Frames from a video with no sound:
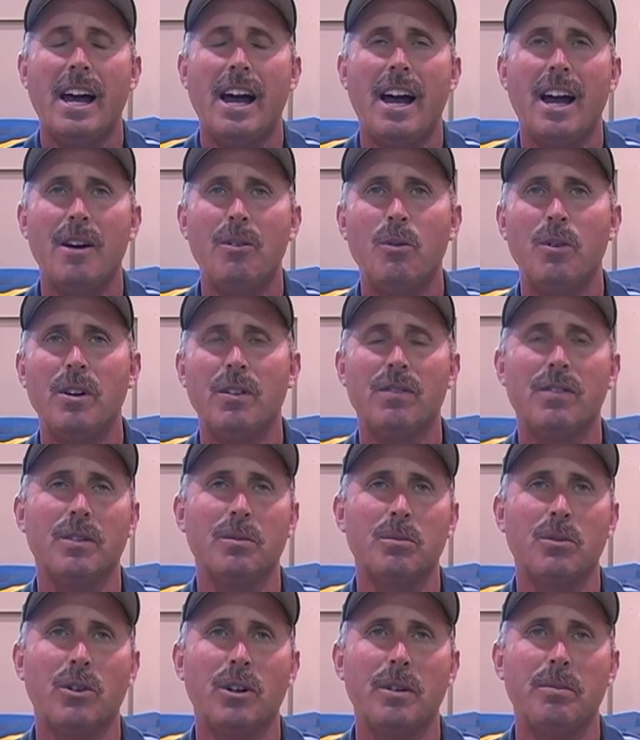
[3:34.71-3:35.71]
I went
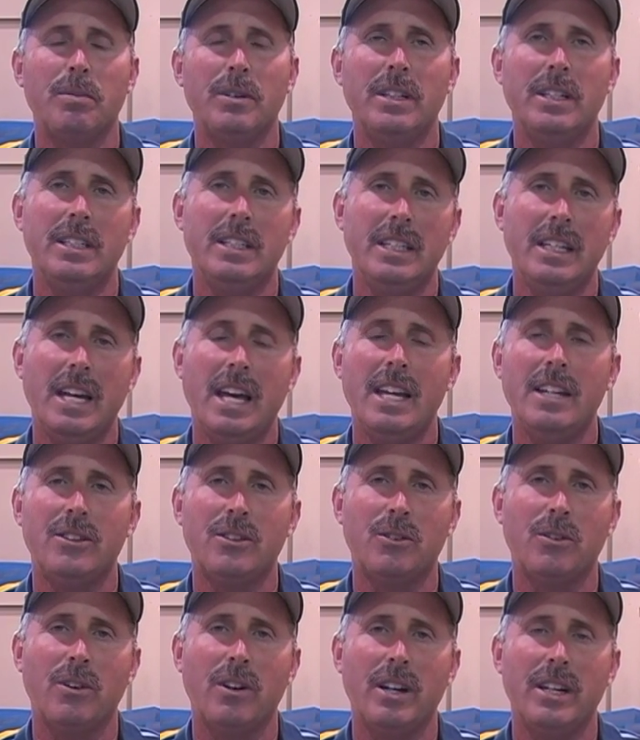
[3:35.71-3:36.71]
from gripping in the
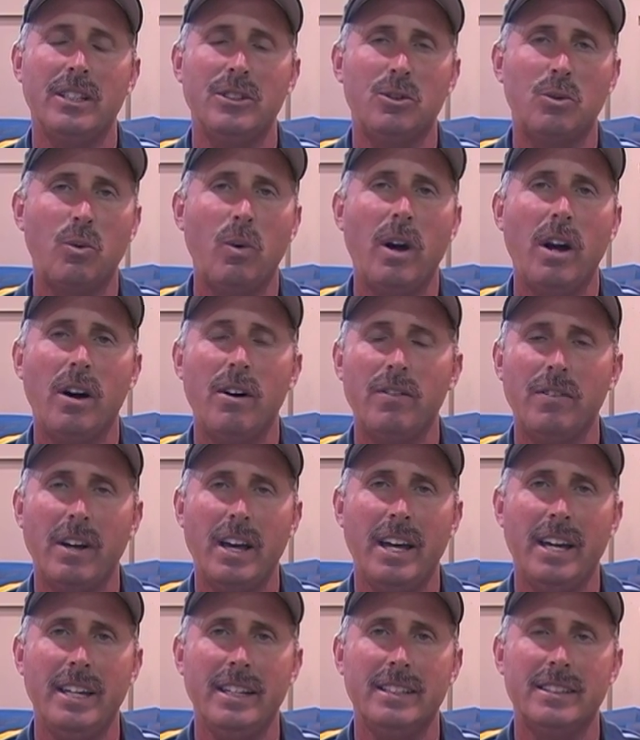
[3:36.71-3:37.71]
8th grade,
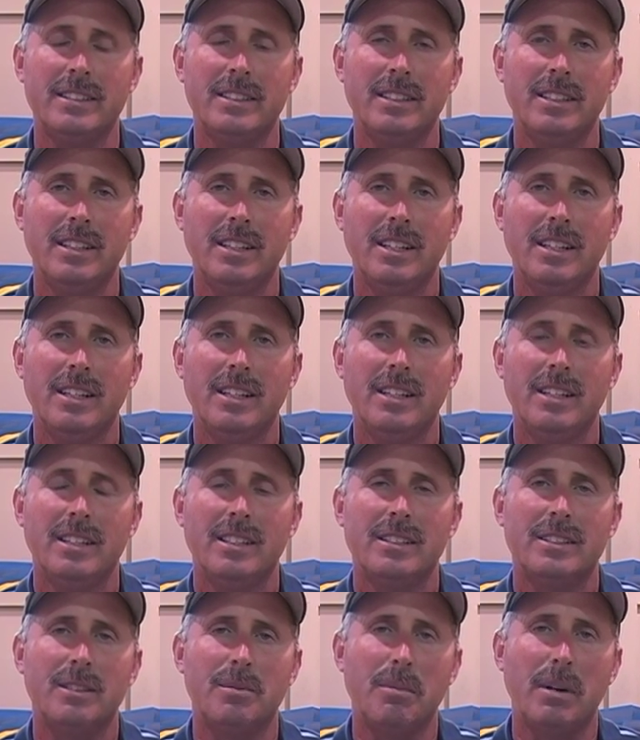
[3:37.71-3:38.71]

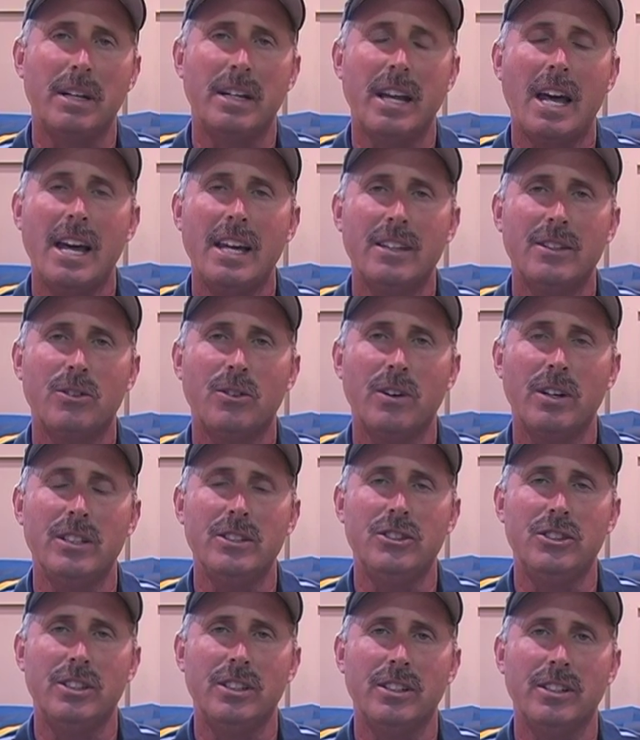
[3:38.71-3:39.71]
12'8", to my 9th
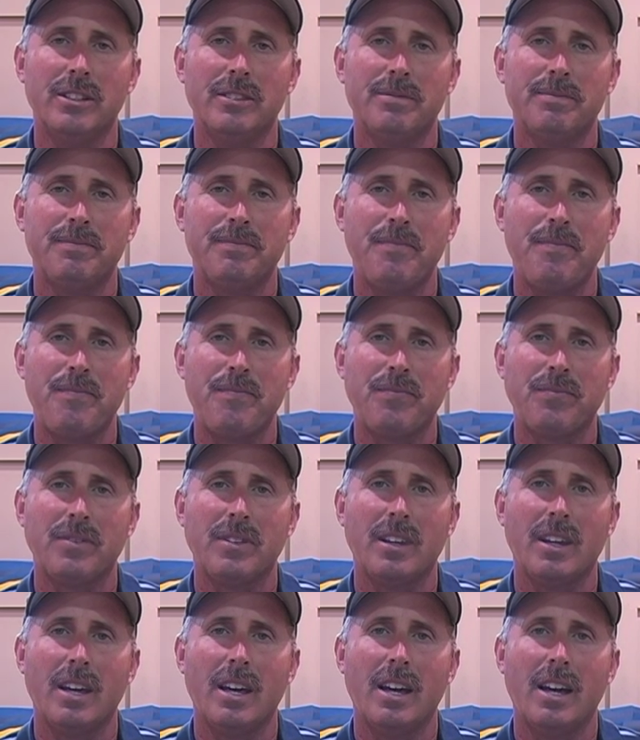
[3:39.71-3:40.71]
grade year,
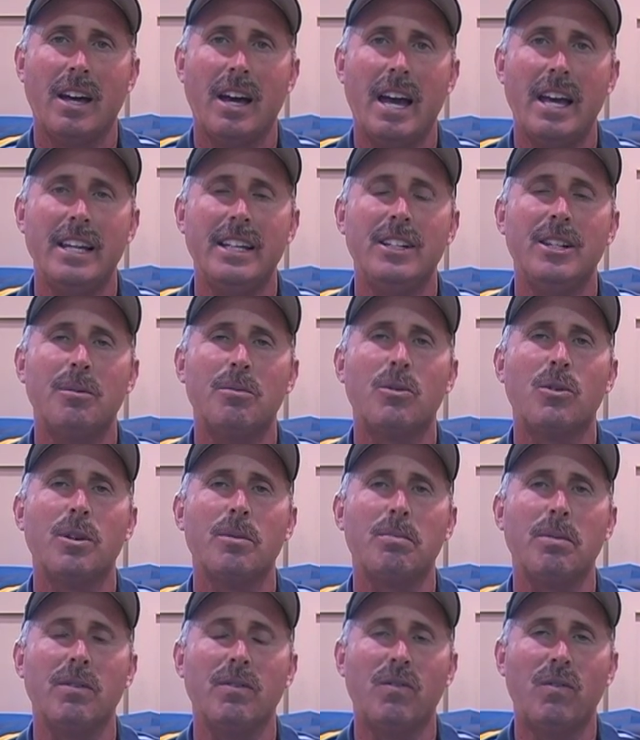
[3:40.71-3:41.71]
I ended up
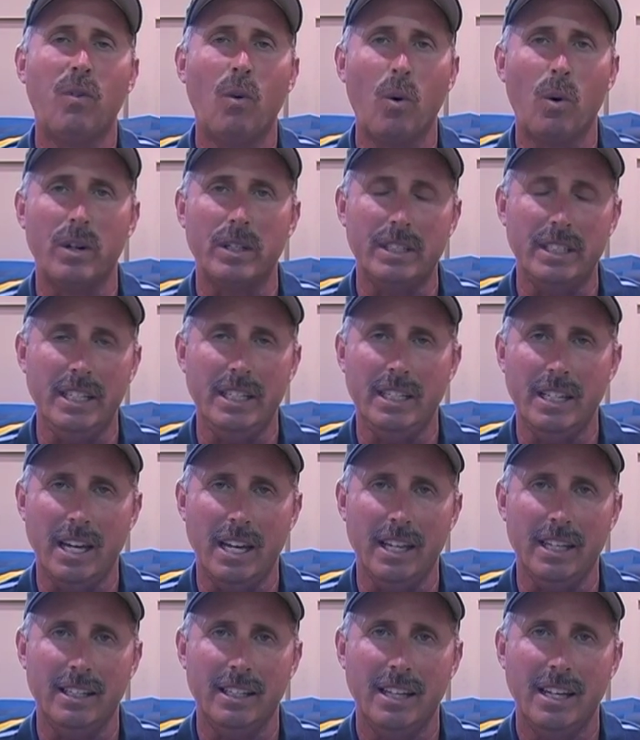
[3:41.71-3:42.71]
gripping
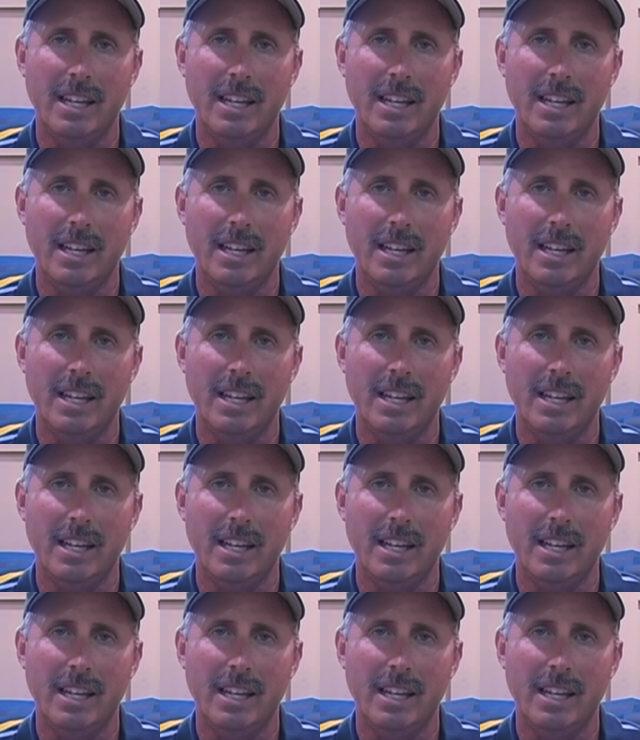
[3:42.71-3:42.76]
14'8".